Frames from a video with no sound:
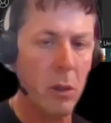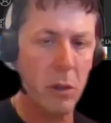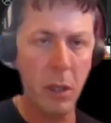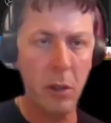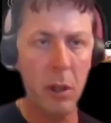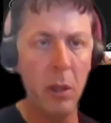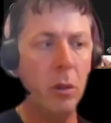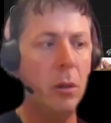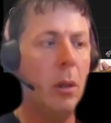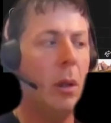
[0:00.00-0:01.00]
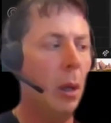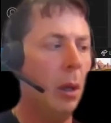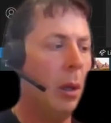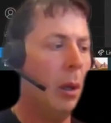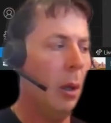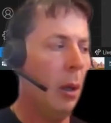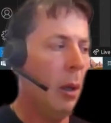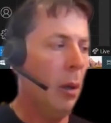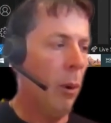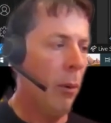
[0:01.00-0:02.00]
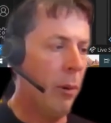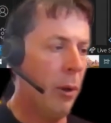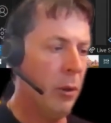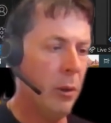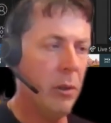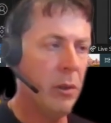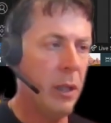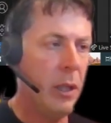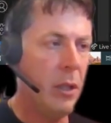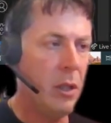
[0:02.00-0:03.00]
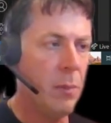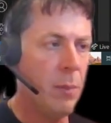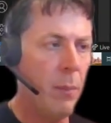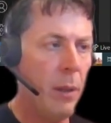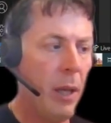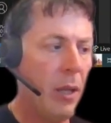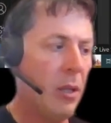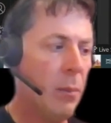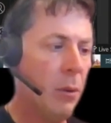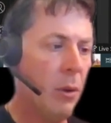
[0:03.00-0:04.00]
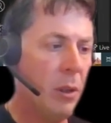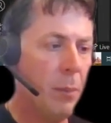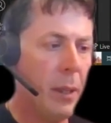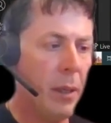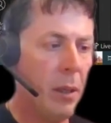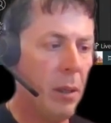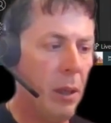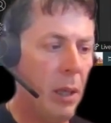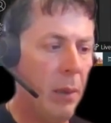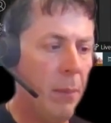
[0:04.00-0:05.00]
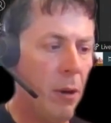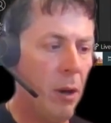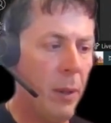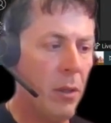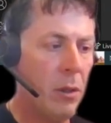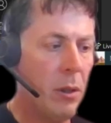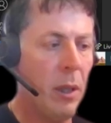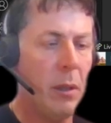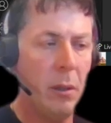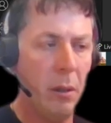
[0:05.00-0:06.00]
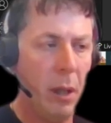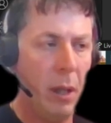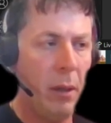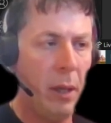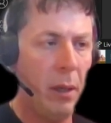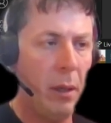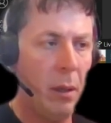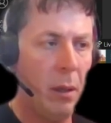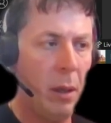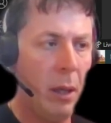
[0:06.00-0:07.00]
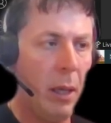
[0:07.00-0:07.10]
So that's looking good. What we want to do at this stage is probably add some more debug comments to that, and then